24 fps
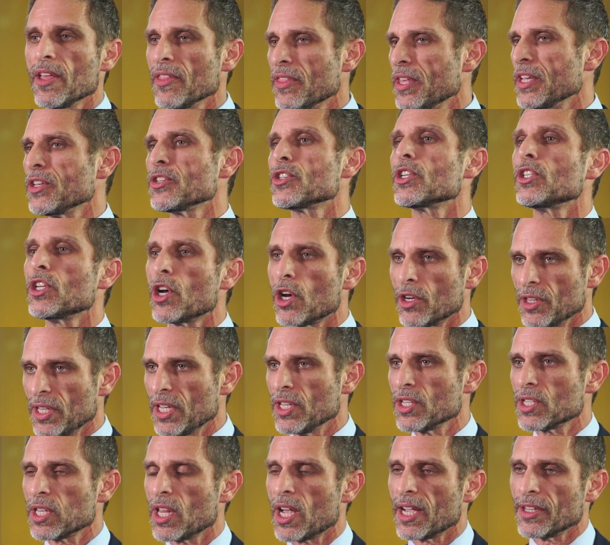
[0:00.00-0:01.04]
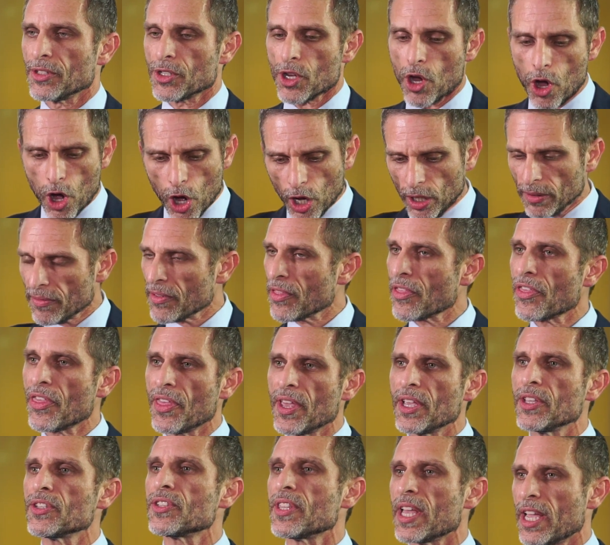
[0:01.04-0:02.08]
things along these lines, all of the
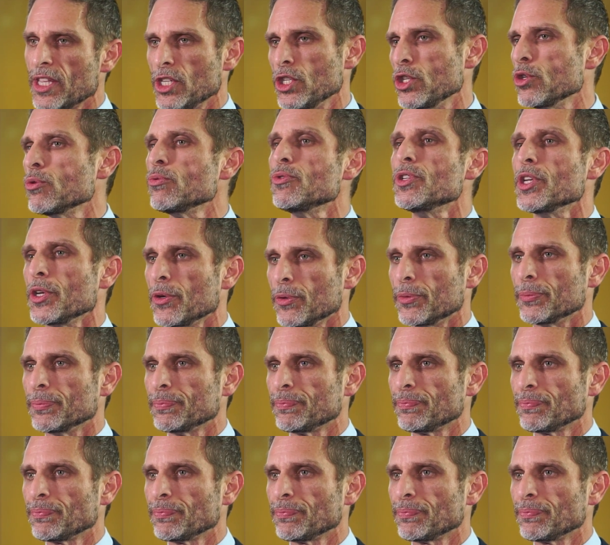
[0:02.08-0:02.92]
things that you do,